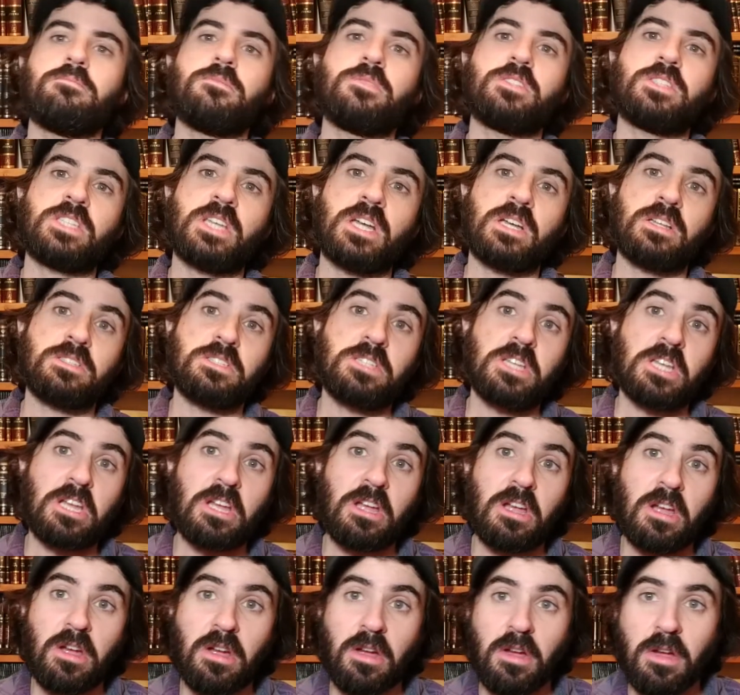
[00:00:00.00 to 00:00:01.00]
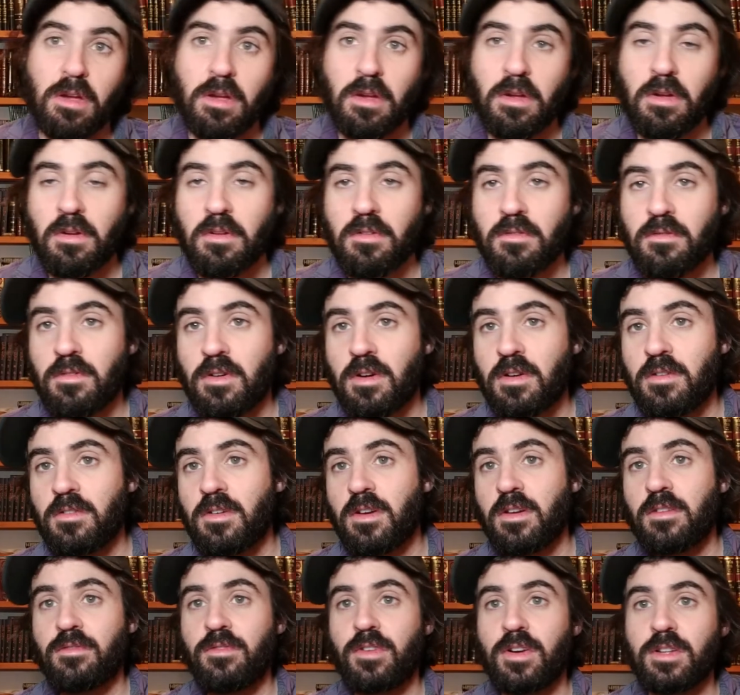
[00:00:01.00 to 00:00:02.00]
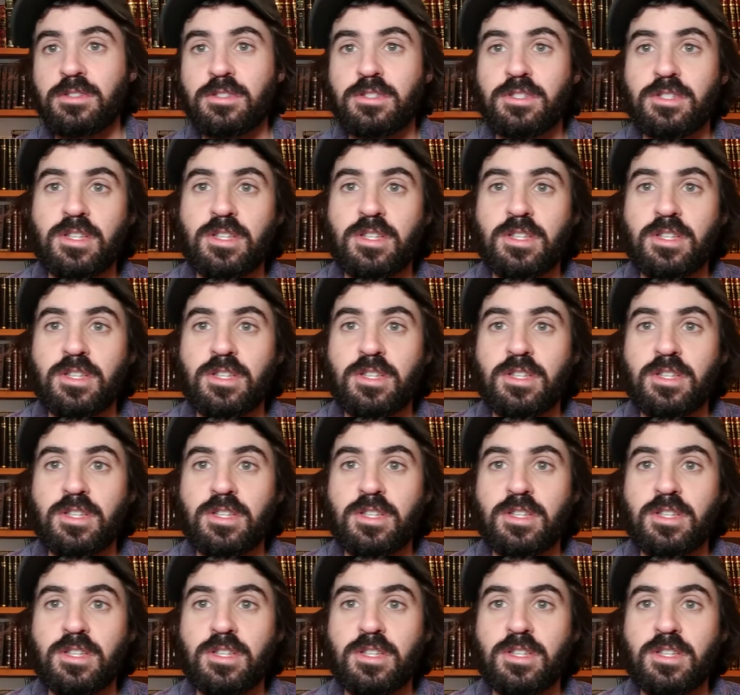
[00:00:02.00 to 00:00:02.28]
sounds like very very fun